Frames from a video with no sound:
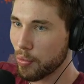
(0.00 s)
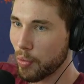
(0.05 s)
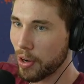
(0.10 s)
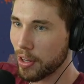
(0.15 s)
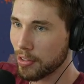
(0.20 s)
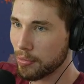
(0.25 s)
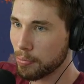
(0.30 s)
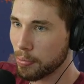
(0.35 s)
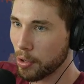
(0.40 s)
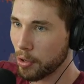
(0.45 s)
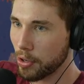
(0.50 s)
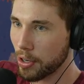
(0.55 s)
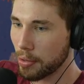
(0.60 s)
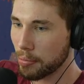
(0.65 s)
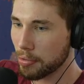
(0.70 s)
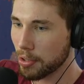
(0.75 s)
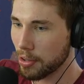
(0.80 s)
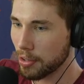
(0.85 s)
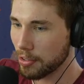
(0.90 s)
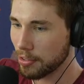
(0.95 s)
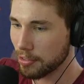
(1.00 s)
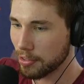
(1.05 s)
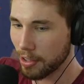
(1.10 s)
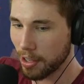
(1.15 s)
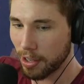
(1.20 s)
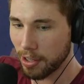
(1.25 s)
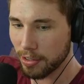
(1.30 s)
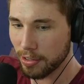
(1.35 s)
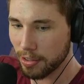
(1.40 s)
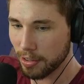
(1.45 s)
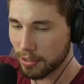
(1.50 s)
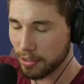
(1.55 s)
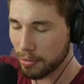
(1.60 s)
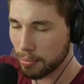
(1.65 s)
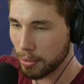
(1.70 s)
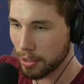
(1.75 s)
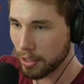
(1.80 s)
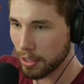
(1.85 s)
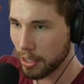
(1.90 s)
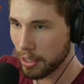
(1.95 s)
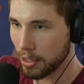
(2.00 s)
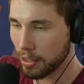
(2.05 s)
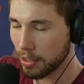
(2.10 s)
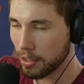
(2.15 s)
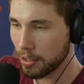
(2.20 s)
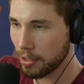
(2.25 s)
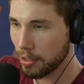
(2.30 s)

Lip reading: when it's blown up to this size, this would be like,